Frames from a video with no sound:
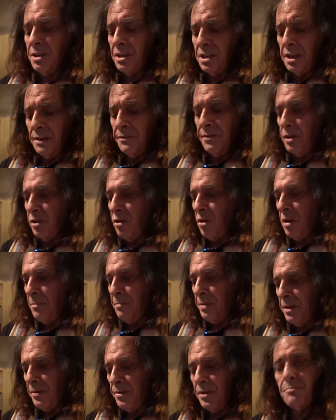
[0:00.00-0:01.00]
going to give you a
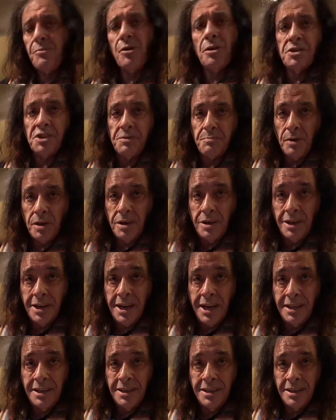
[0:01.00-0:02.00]
copy of the Bronze Book,
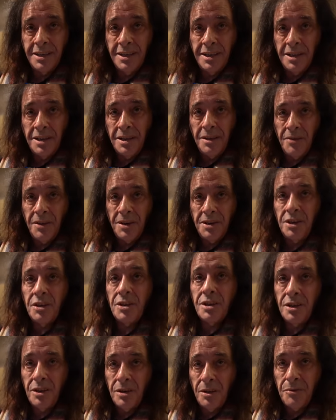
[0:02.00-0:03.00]
okay? Oh, great. Then you
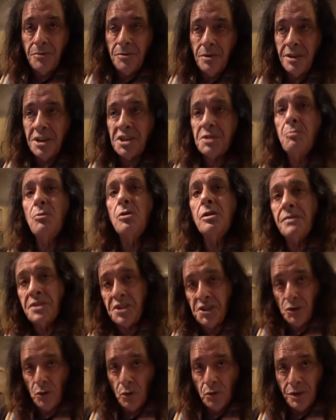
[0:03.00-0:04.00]
can look through. That's more of a
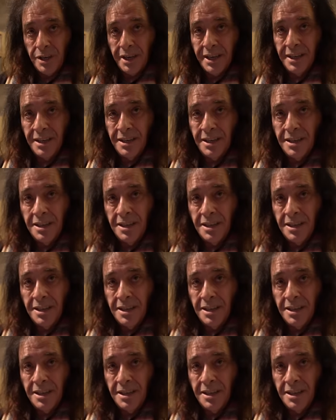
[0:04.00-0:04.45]
story.